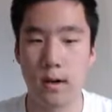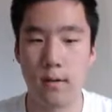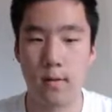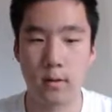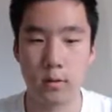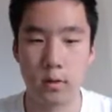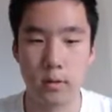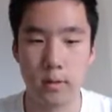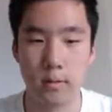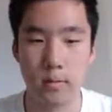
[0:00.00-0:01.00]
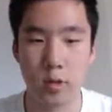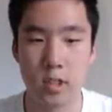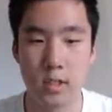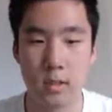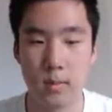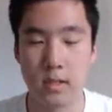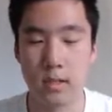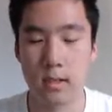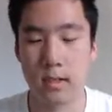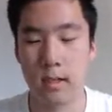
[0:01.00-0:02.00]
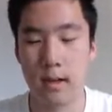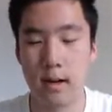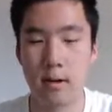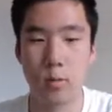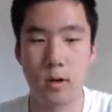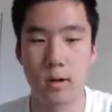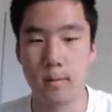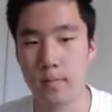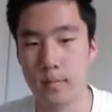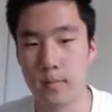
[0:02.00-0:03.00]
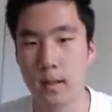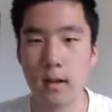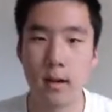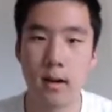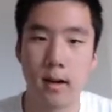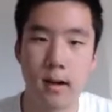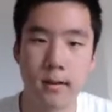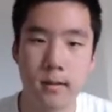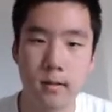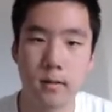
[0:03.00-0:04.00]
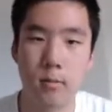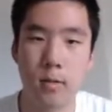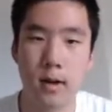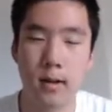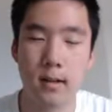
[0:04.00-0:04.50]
final string, which is basically the entire word. And what